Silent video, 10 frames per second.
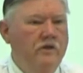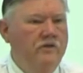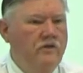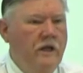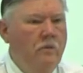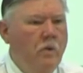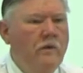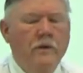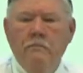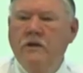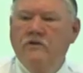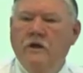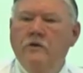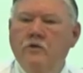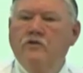you see where the
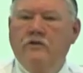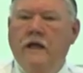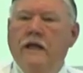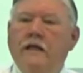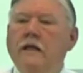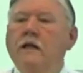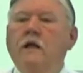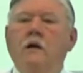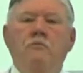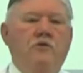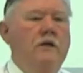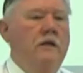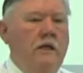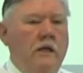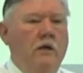misunderstanding comes
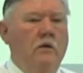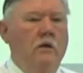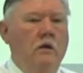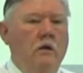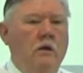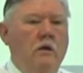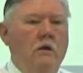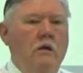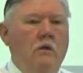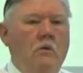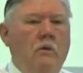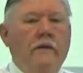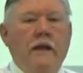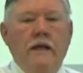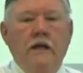in here? When
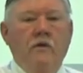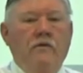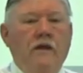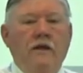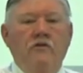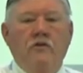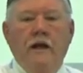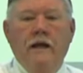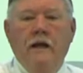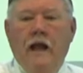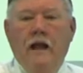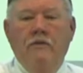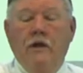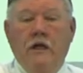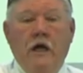they hear things like,
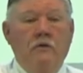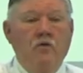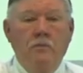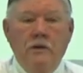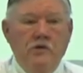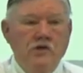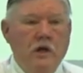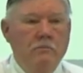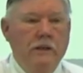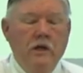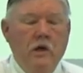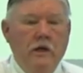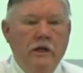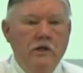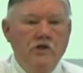and the government shall be
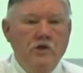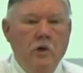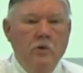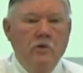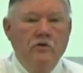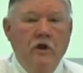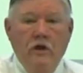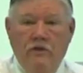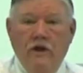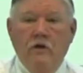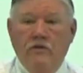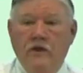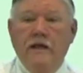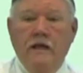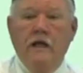on his shoulders, they're
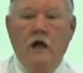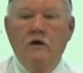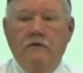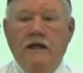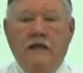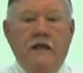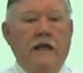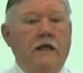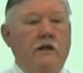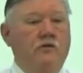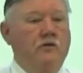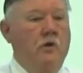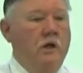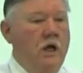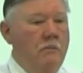thinking of a king that's going to